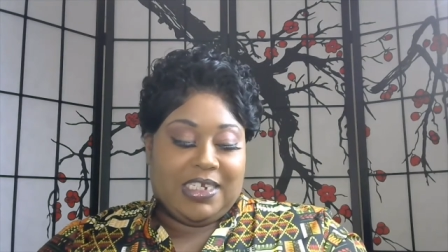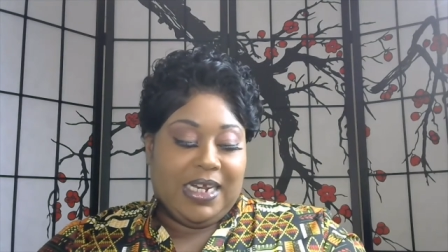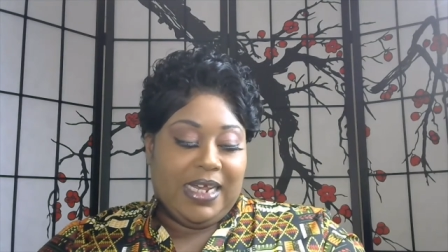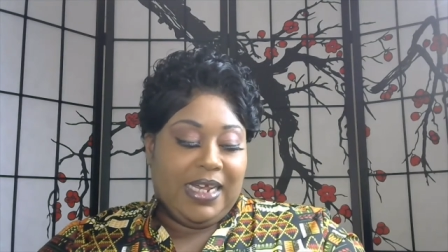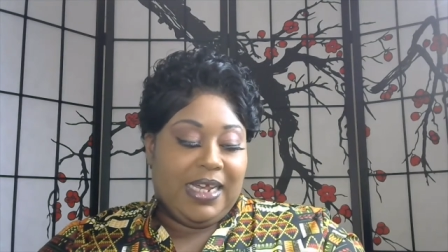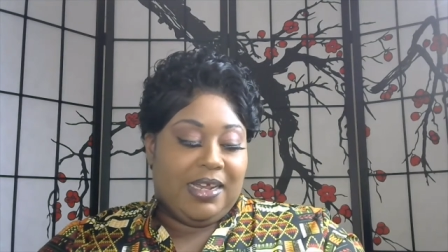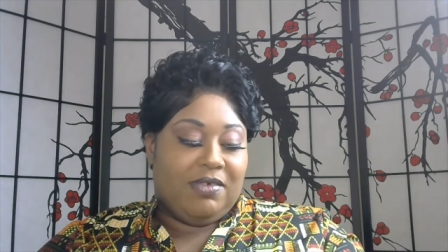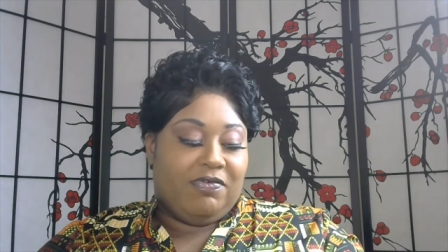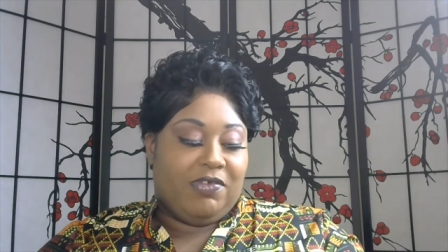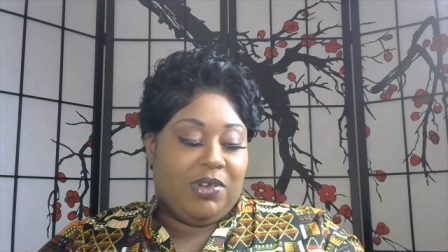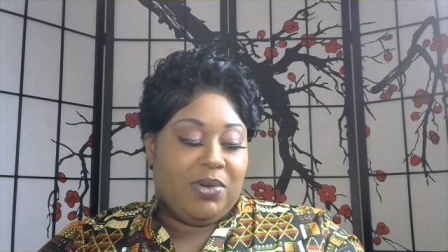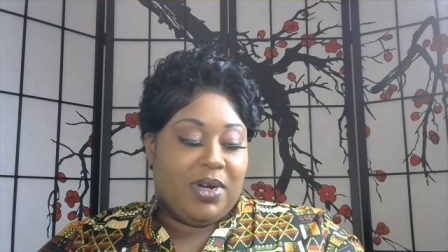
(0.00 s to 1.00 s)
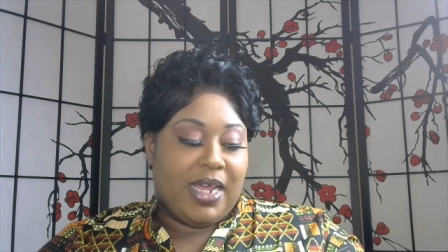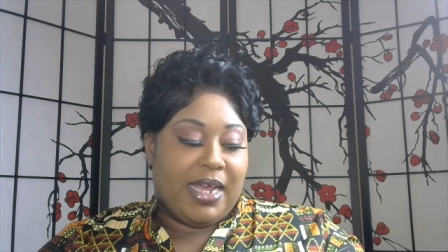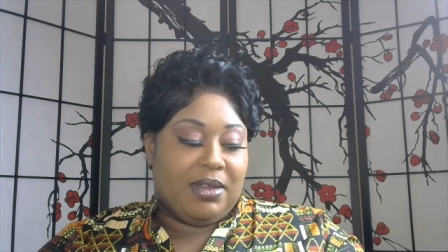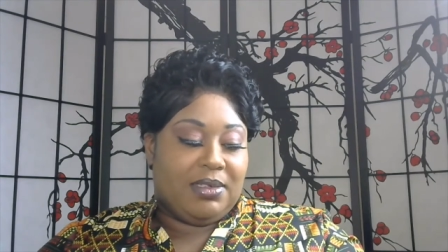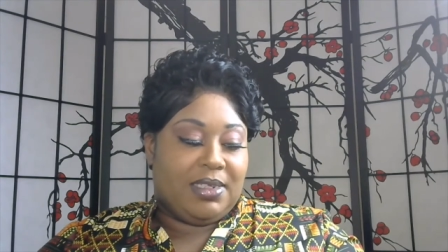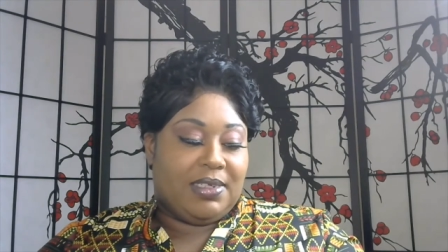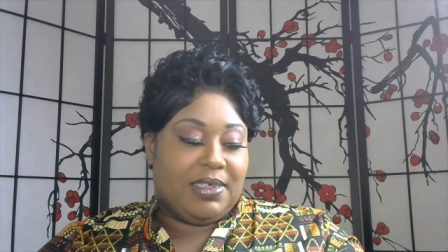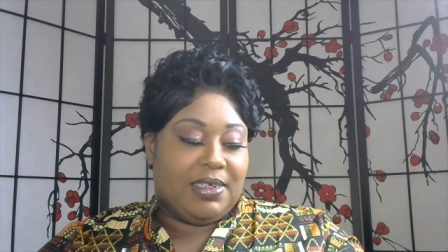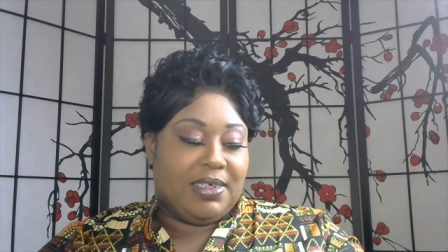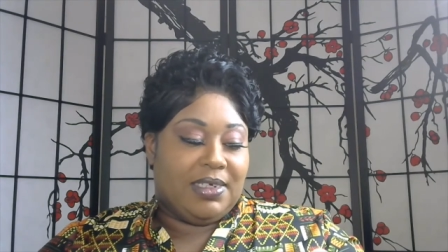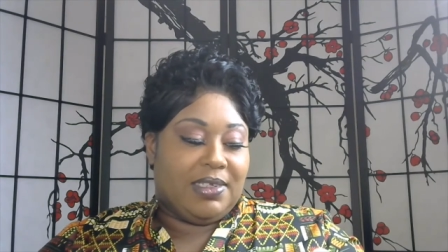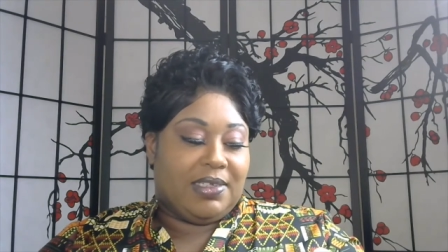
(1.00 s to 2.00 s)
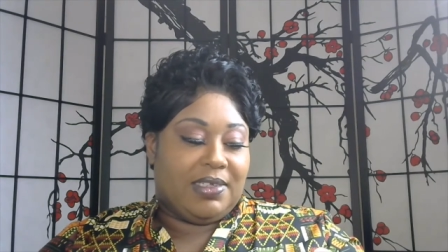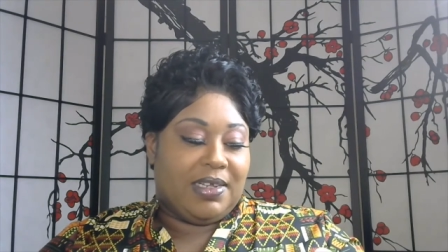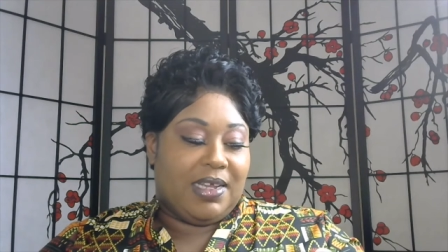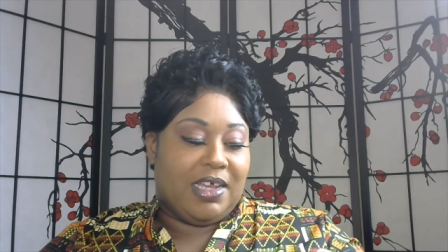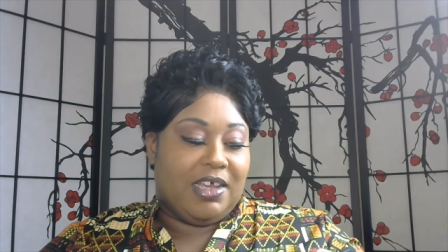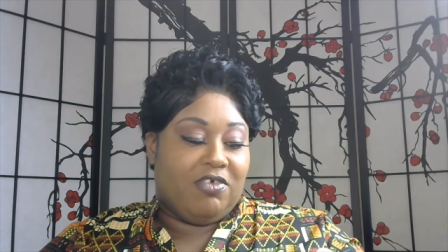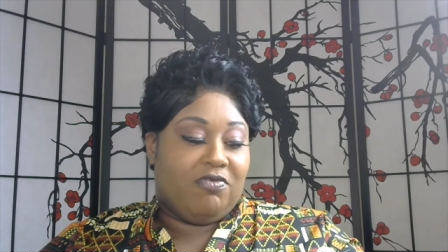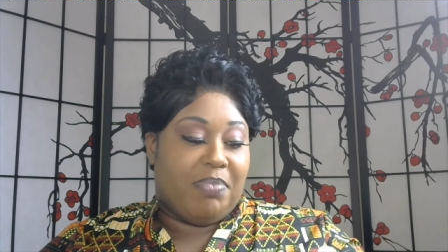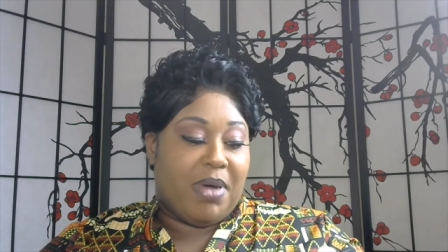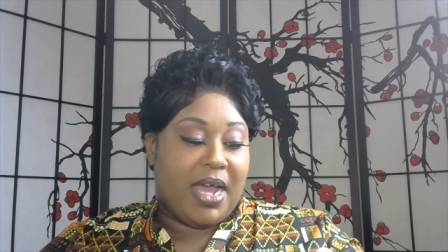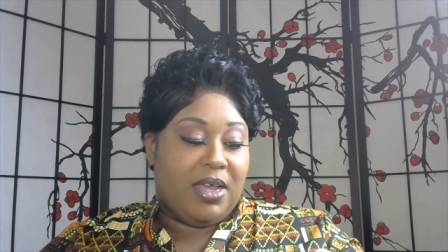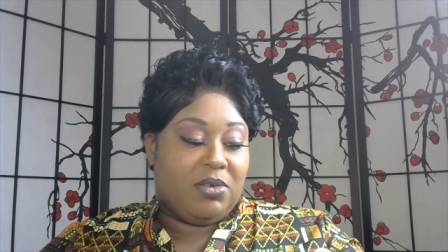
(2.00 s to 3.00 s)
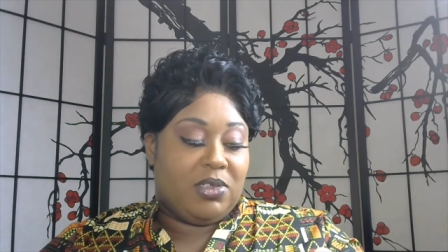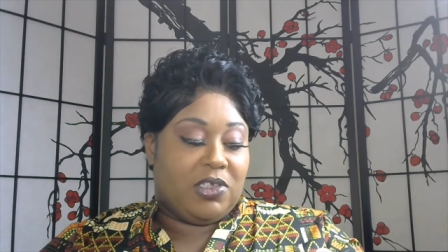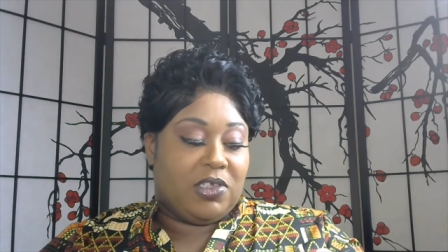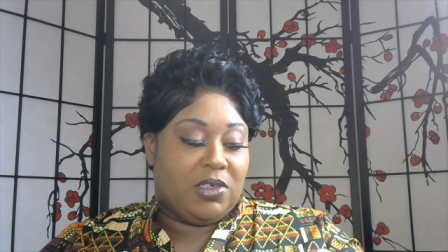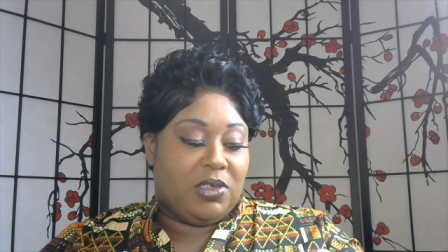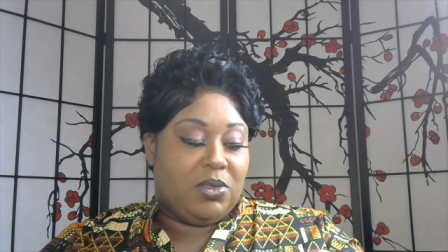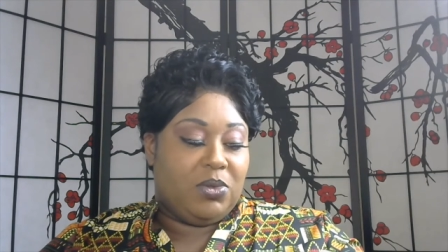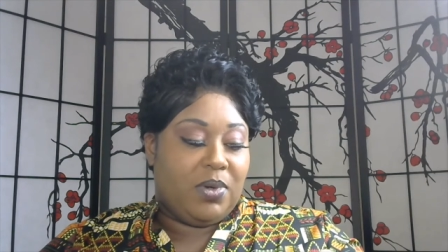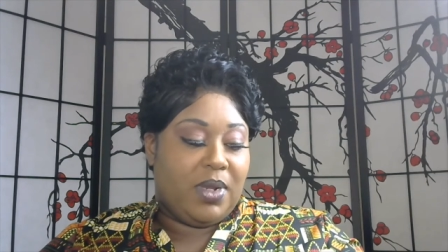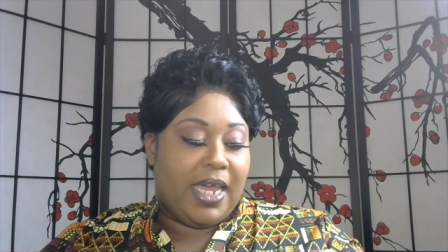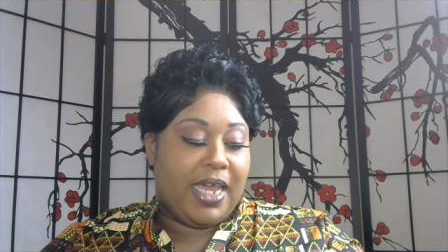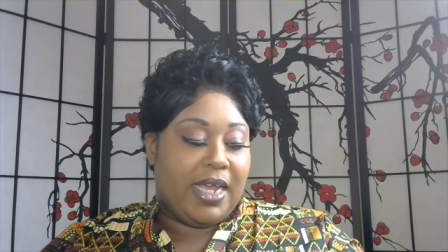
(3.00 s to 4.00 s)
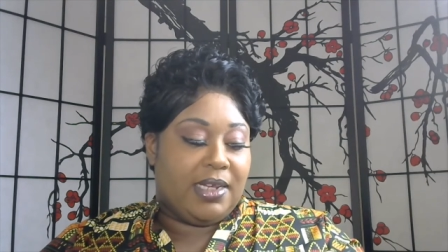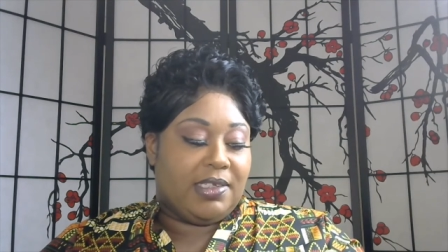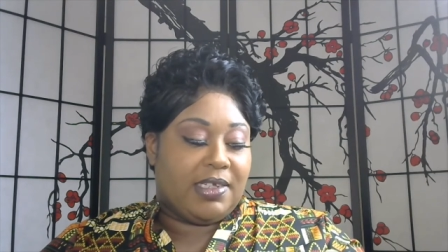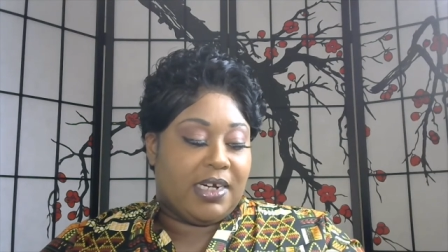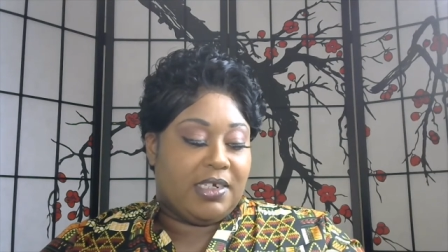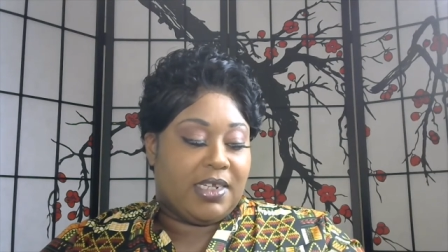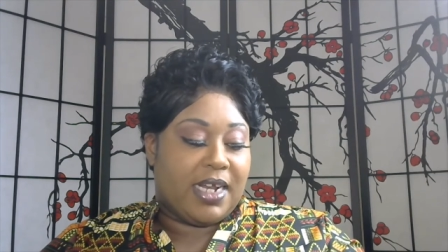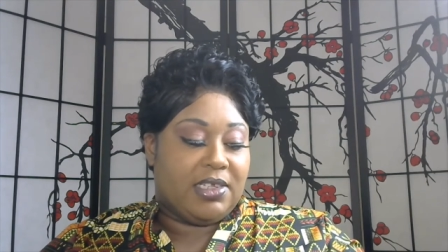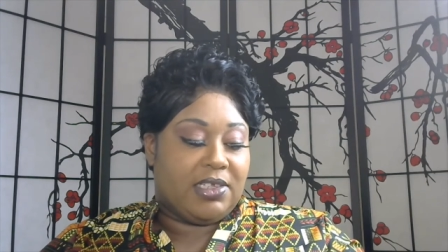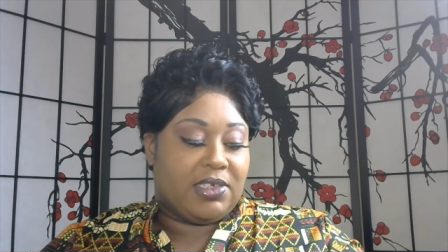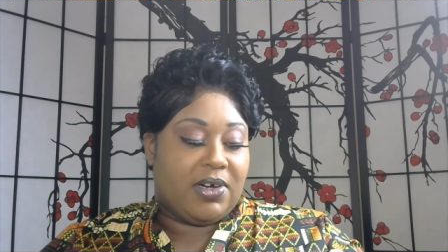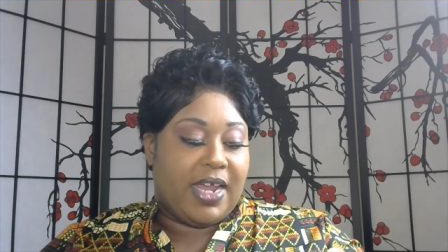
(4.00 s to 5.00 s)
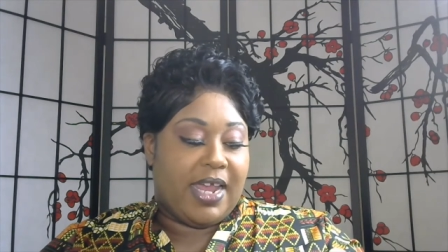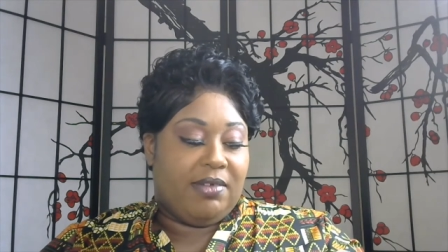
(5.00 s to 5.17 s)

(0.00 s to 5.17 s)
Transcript: 10 fluid ounces of BioSalut hand sanitizer.